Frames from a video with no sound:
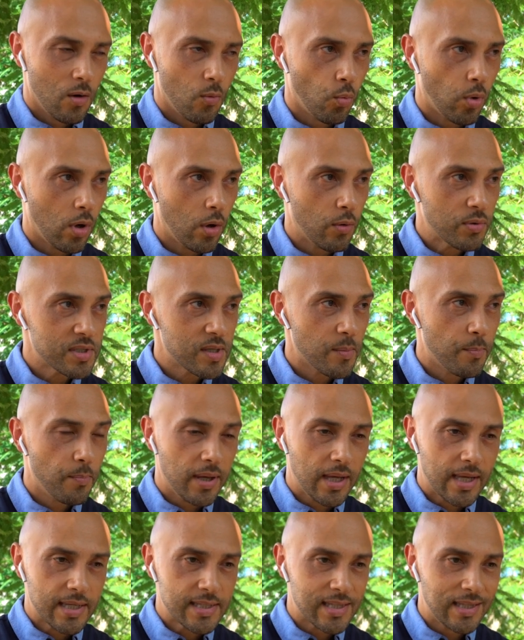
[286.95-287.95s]
What was the
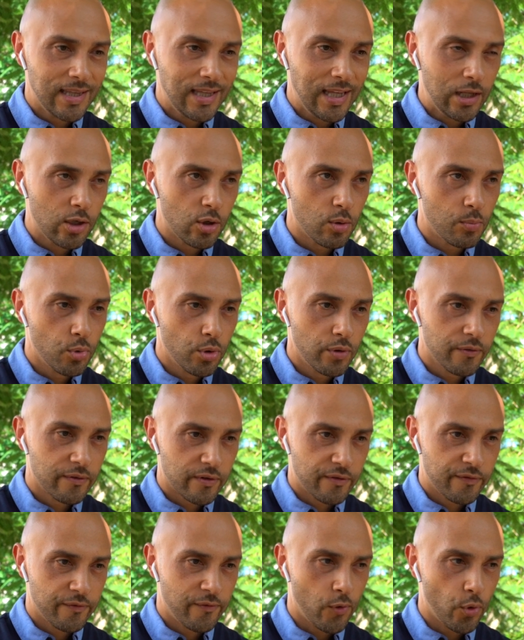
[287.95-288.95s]
biggest needle
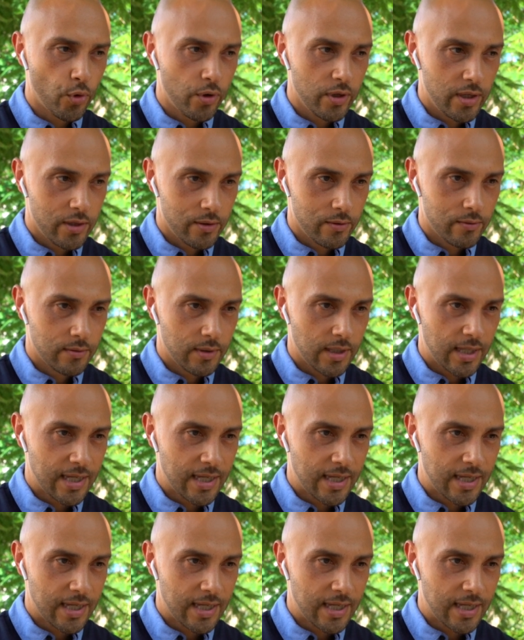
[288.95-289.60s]
mover for you